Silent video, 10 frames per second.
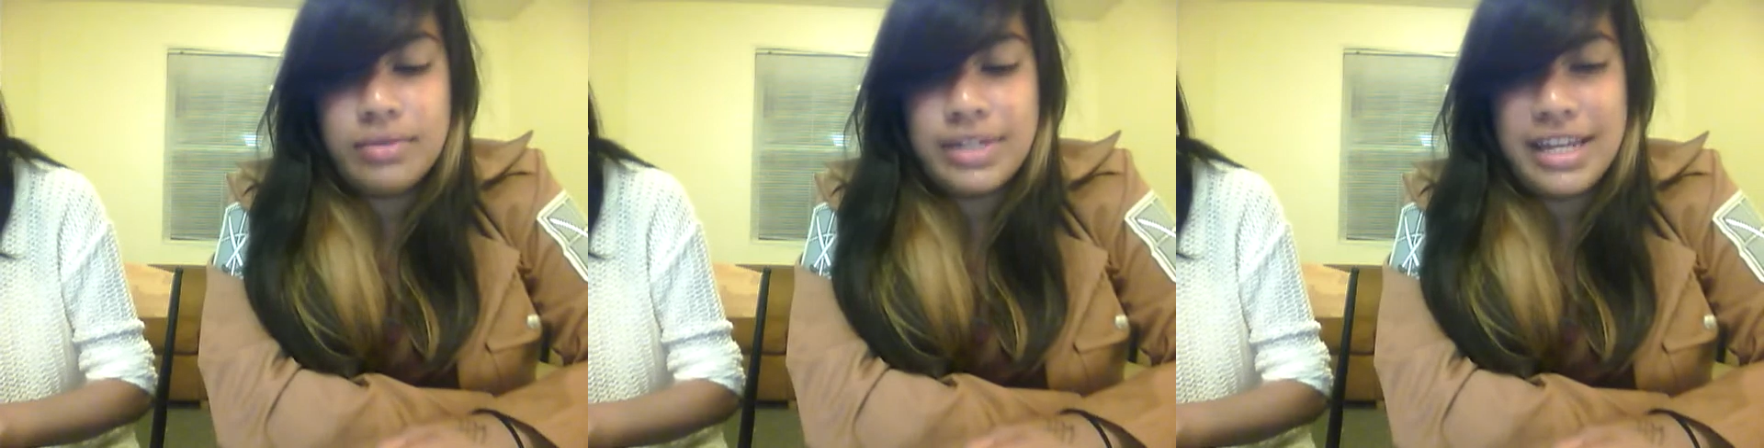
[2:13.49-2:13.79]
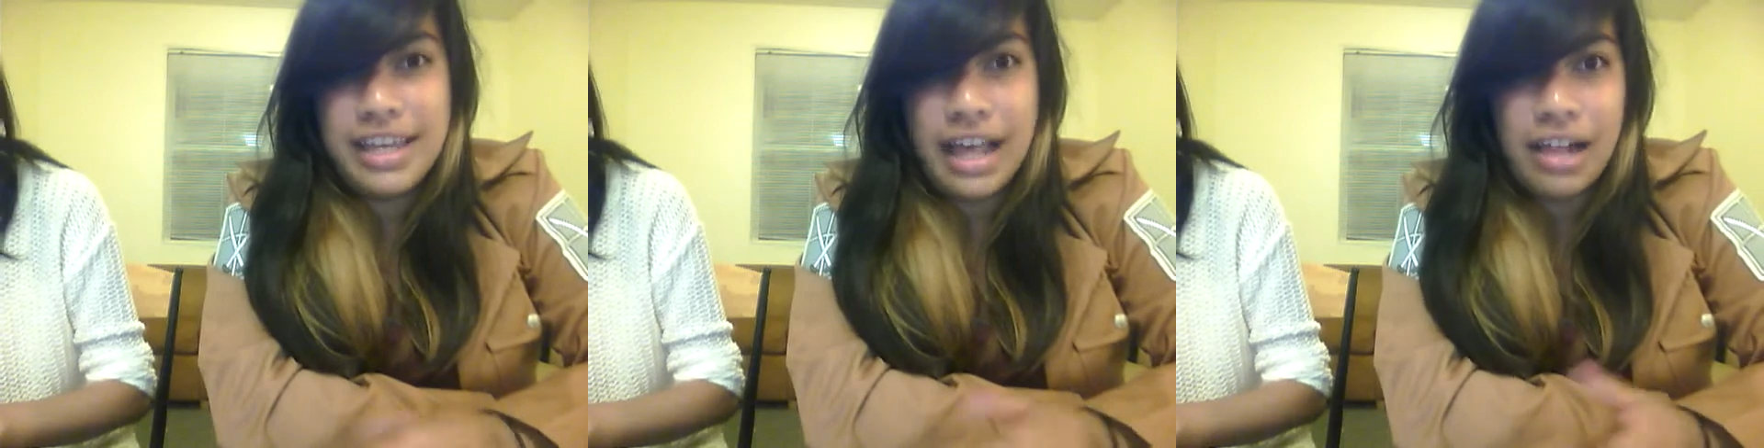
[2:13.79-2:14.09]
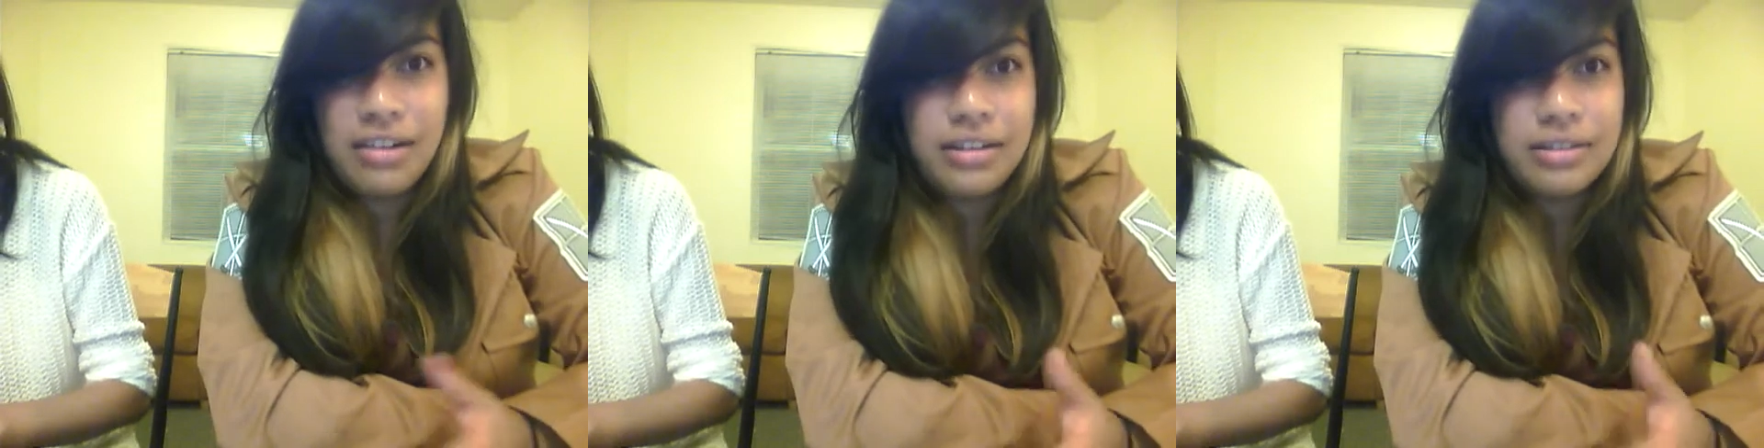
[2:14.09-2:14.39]
Take
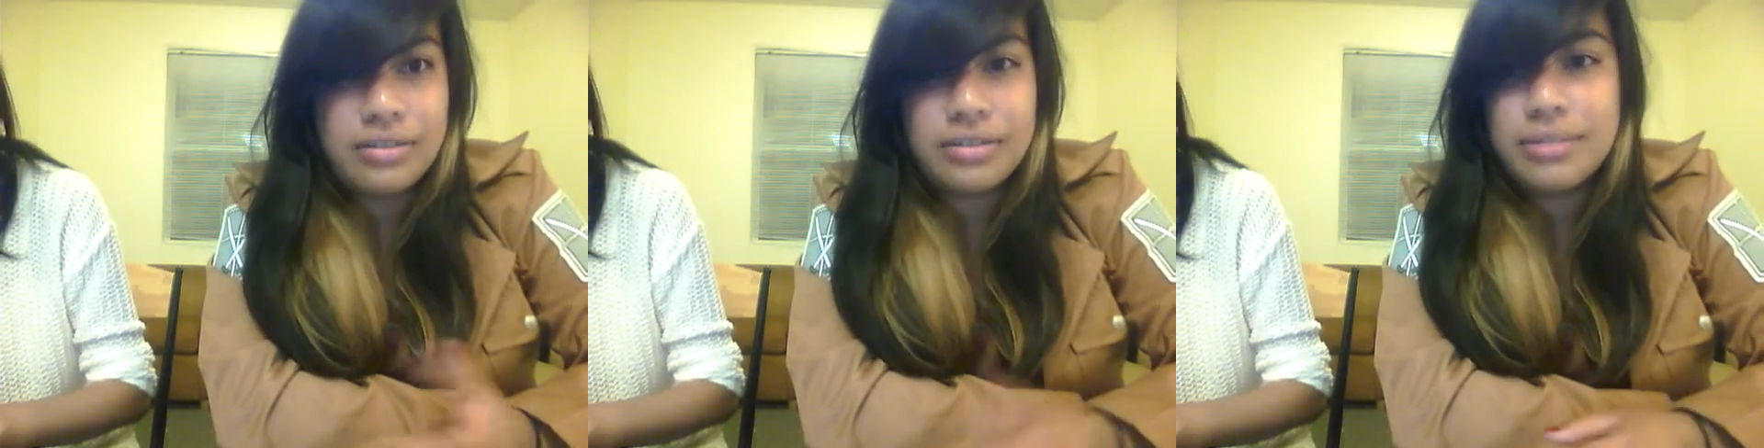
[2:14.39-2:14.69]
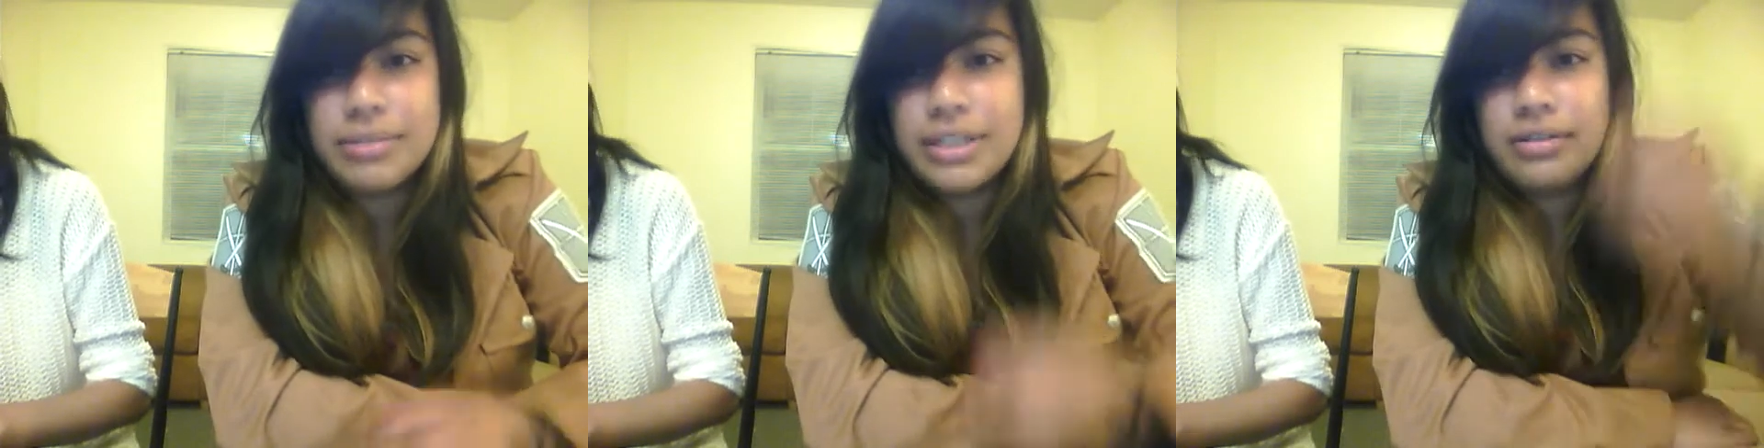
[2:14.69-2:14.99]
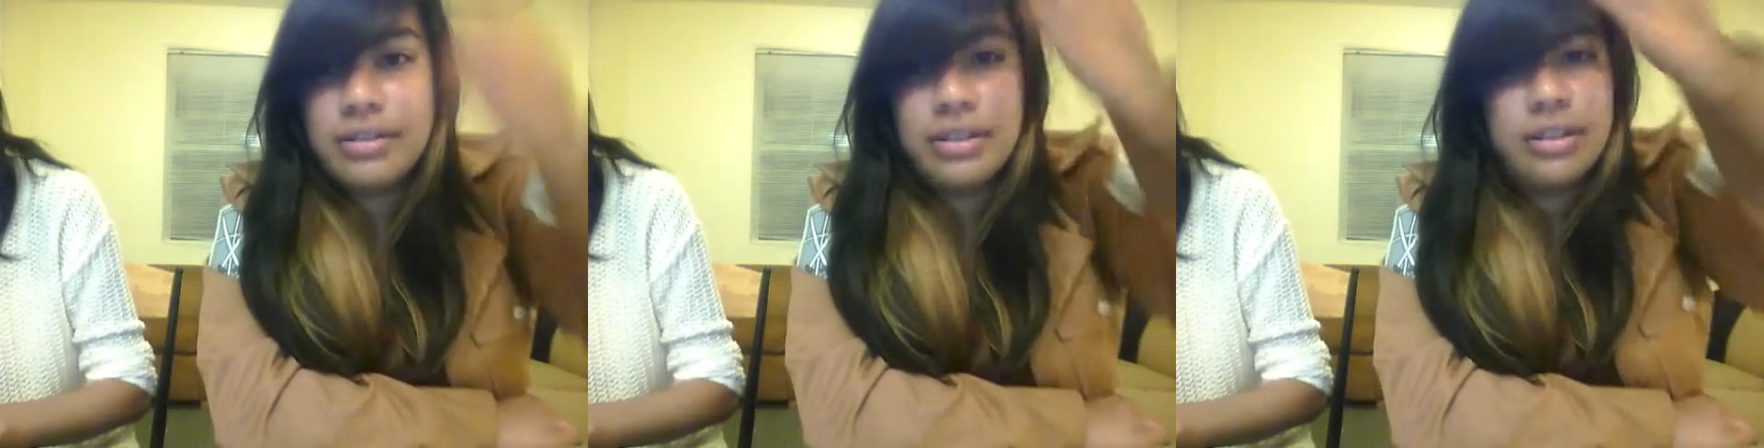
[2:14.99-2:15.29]
calc or
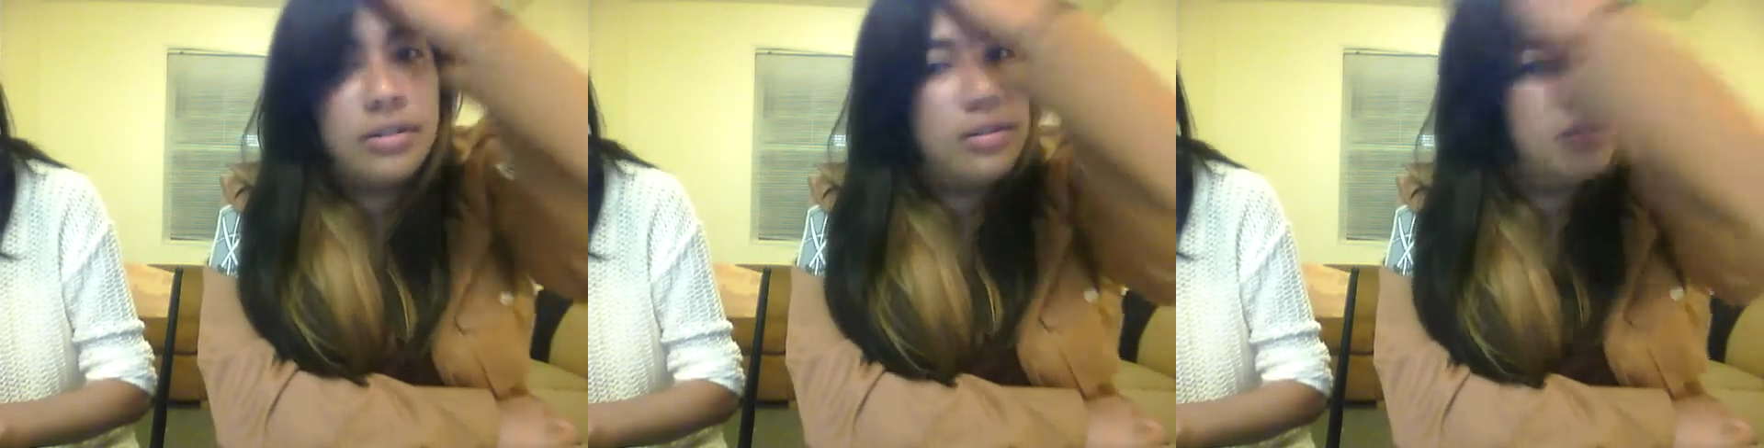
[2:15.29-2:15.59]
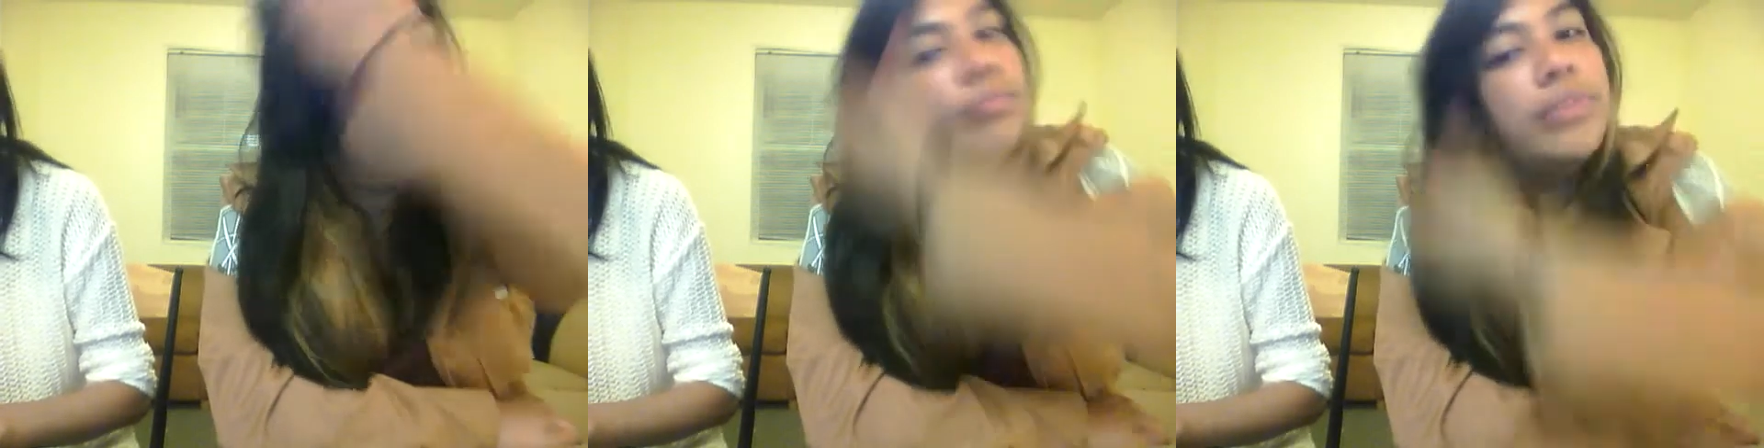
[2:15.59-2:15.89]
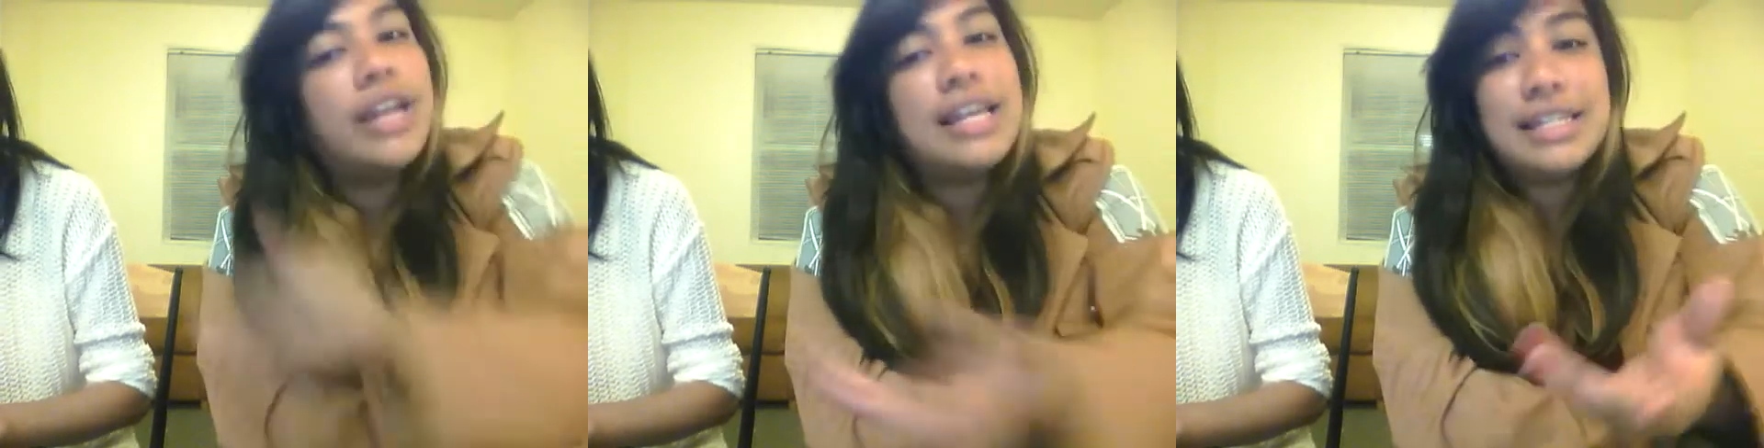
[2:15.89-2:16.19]
something.
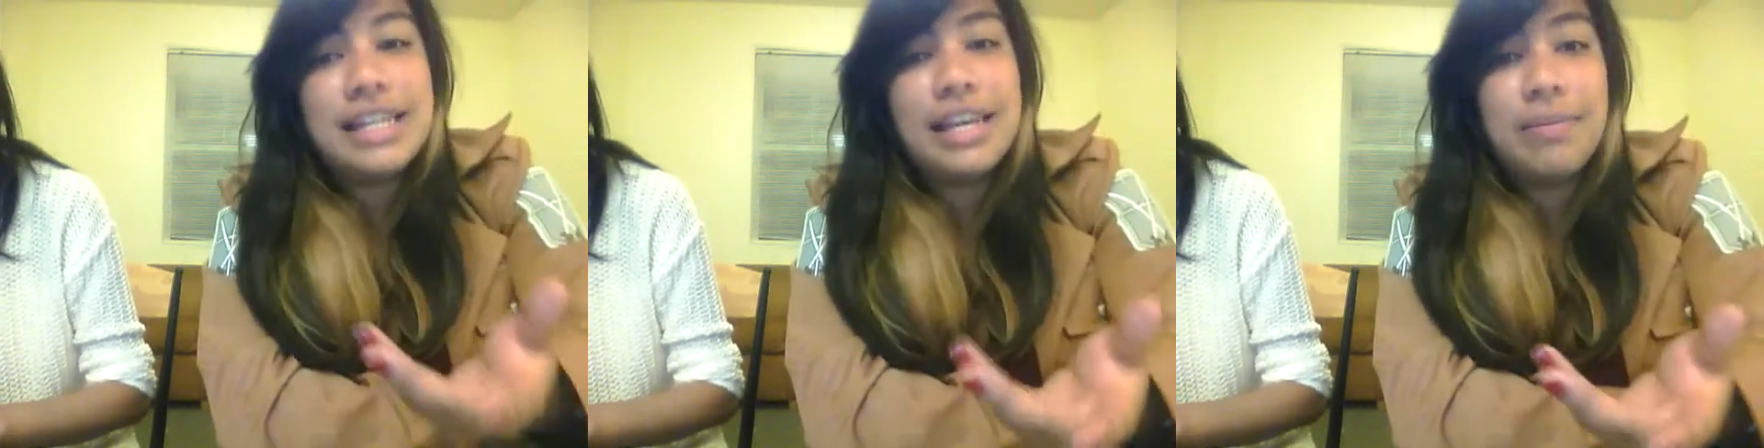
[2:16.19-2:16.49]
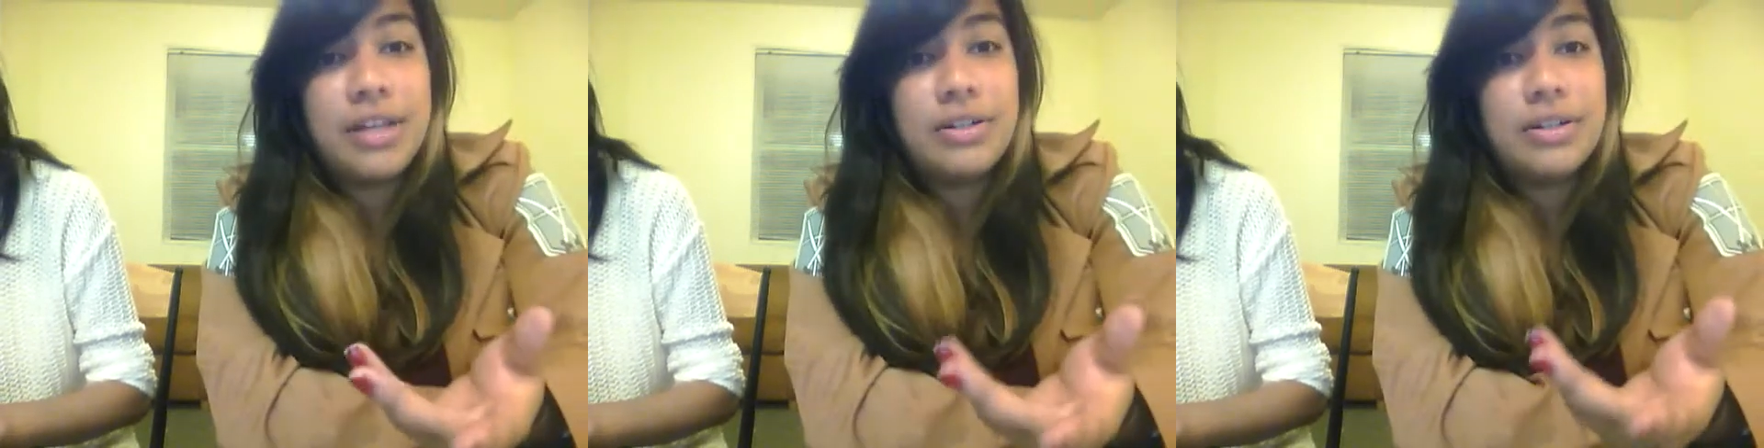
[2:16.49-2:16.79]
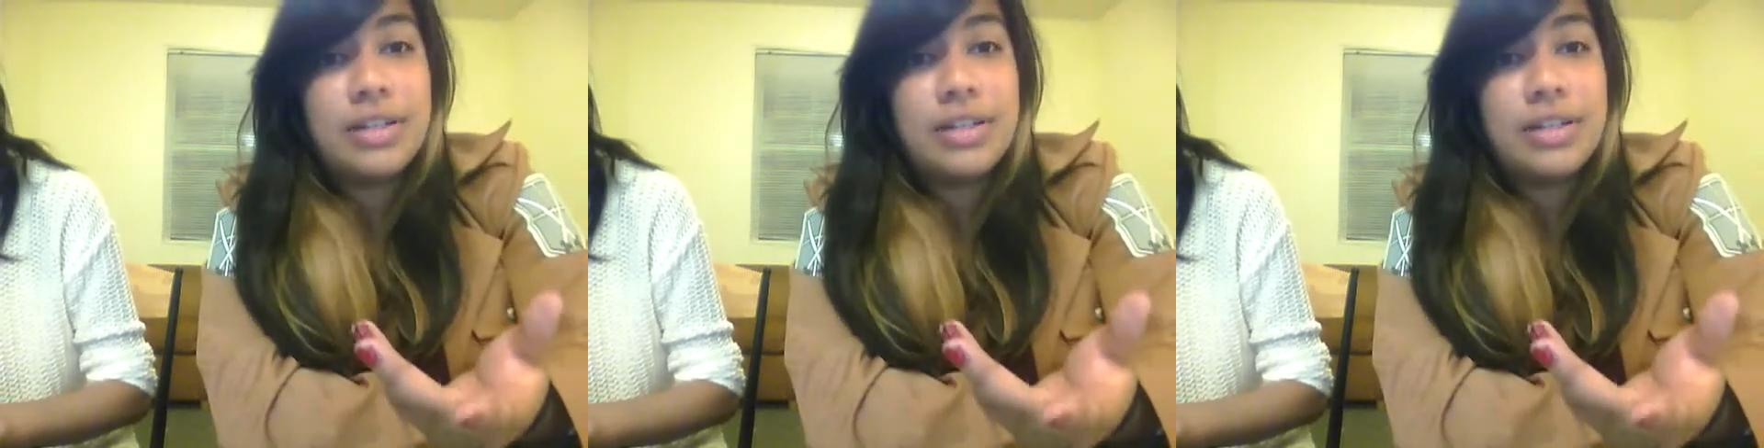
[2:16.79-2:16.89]
But as a psych major,